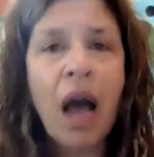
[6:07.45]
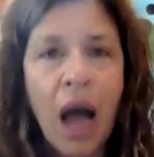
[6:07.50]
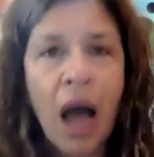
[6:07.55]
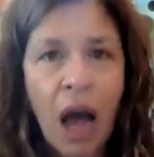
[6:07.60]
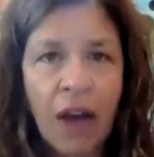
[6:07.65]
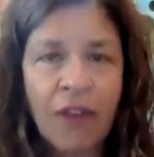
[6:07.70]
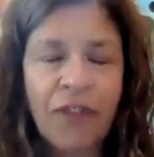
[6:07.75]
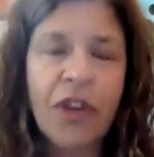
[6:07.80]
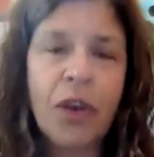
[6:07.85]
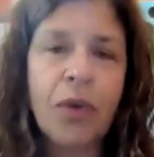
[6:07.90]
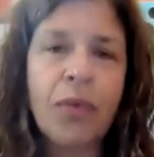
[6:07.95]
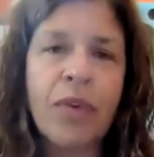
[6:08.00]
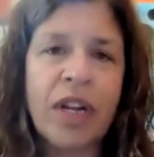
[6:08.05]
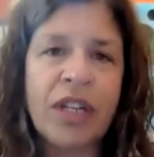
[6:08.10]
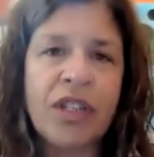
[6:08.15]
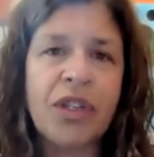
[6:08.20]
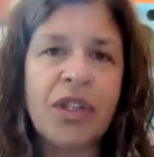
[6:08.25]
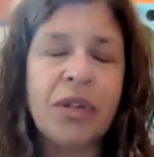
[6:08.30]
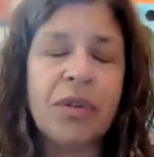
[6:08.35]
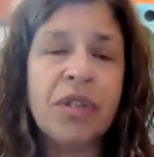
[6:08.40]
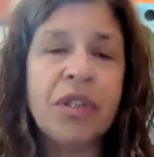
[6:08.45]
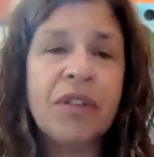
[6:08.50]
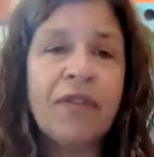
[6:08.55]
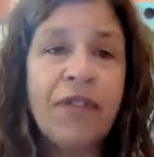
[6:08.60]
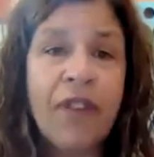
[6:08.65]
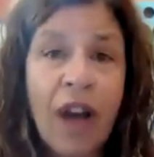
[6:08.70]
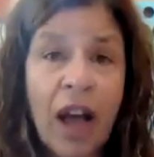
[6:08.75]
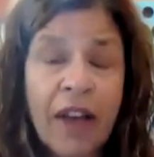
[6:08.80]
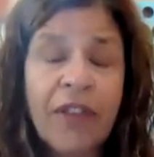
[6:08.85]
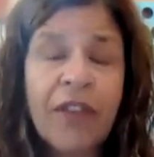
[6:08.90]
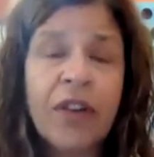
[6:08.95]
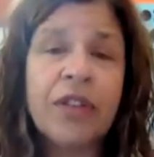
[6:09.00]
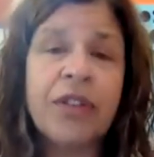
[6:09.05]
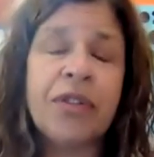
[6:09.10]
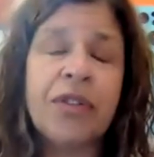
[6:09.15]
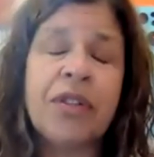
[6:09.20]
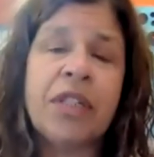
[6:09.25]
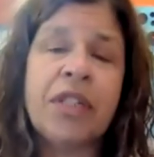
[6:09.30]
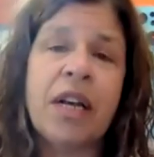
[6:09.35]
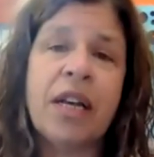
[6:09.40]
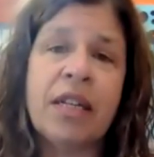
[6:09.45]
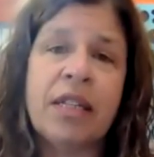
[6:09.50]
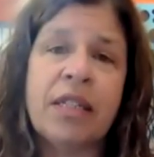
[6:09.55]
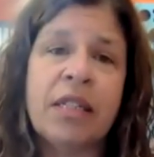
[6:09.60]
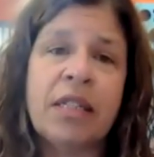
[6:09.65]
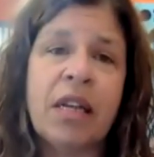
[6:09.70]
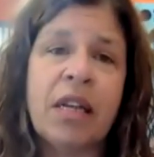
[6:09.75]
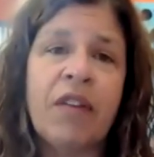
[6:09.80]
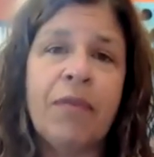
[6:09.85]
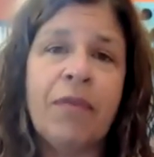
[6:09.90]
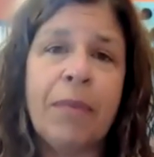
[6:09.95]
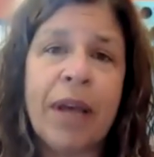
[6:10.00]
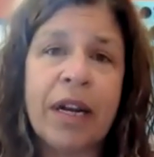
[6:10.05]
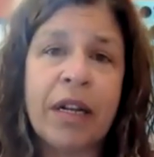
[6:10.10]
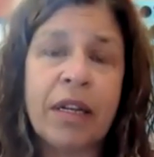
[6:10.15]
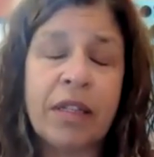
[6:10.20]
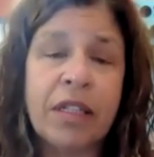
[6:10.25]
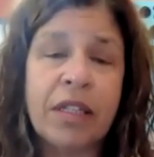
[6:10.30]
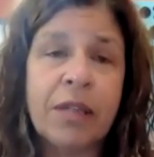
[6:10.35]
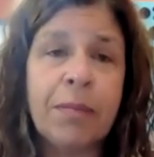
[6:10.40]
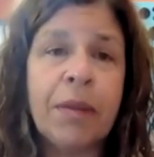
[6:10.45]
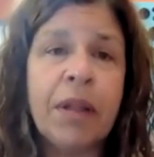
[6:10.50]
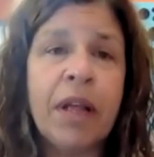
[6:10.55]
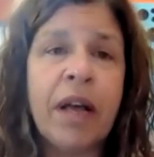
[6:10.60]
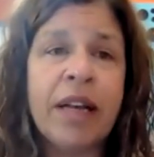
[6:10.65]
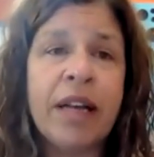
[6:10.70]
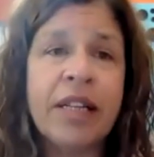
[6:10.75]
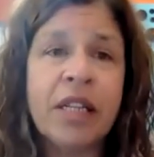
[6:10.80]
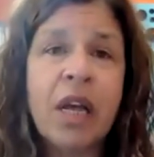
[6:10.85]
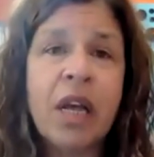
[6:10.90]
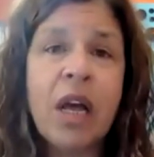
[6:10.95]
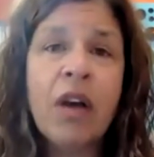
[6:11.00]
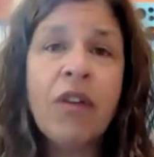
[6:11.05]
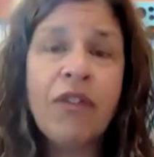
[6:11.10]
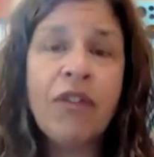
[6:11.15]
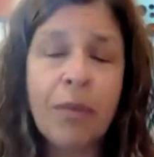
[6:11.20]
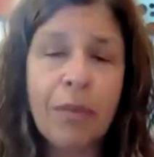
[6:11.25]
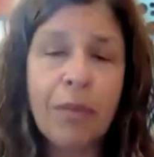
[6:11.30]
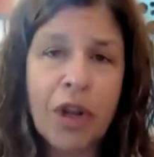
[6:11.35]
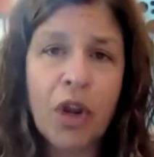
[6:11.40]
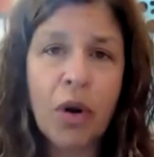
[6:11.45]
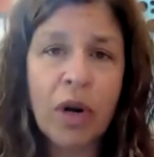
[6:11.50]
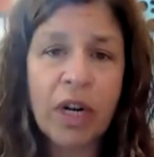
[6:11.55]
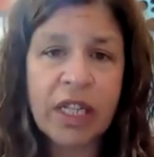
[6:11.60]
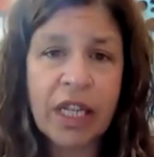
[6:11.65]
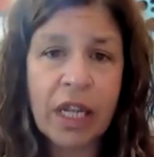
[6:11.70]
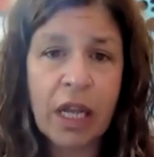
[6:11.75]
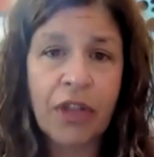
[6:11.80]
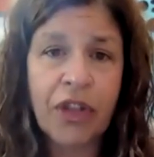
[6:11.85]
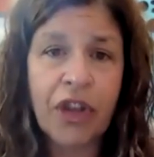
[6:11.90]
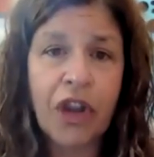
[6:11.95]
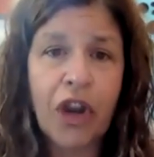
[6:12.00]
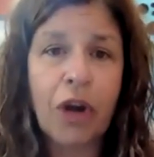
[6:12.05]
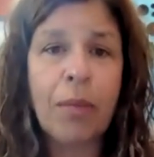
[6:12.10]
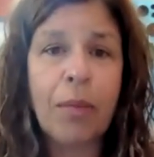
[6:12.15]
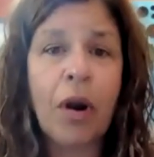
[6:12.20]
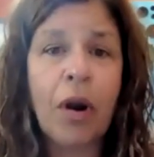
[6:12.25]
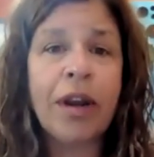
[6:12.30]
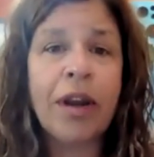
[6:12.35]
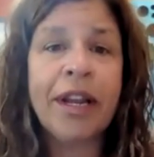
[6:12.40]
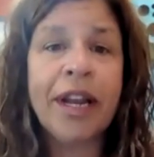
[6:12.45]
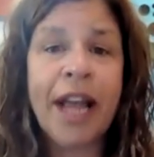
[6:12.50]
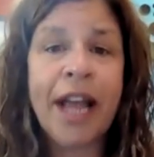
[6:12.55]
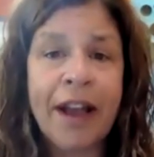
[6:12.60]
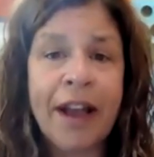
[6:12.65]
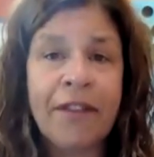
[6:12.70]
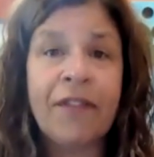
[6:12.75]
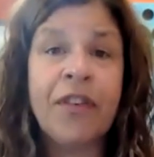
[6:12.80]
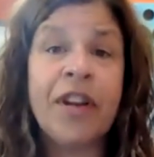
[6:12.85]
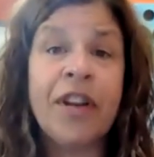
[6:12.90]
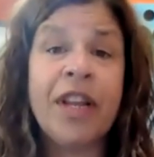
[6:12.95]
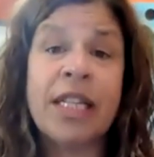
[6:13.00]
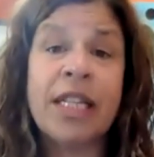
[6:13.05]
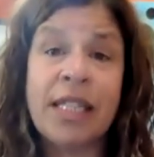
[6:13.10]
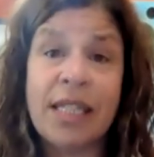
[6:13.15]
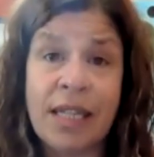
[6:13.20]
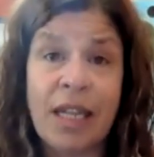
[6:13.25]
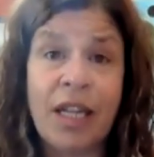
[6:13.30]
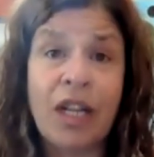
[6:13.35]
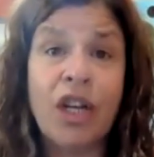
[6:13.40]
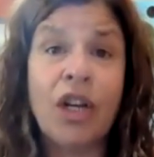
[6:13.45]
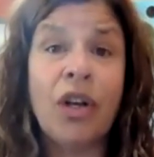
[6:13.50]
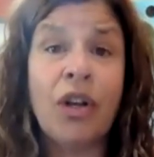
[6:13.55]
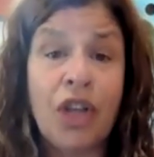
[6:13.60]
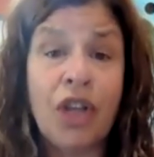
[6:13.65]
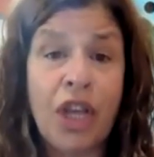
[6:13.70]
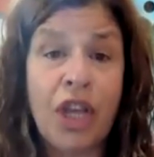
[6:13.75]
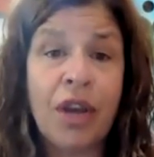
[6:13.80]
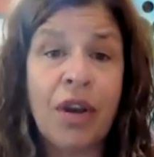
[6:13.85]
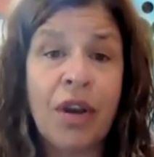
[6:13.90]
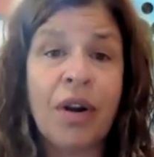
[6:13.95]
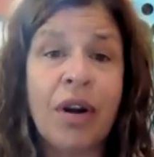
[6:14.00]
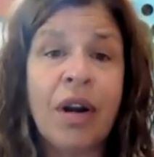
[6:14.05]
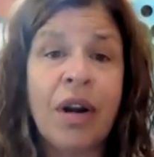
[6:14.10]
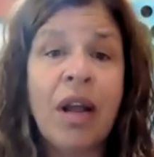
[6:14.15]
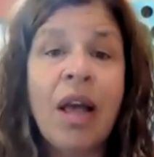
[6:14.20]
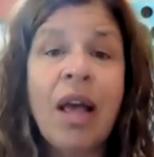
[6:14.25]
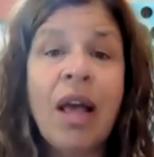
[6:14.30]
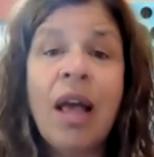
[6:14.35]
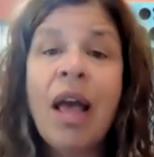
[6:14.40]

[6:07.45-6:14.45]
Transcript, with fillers: AFYA rescues 500 tons of medical supplies from New York's healthcare market every single year.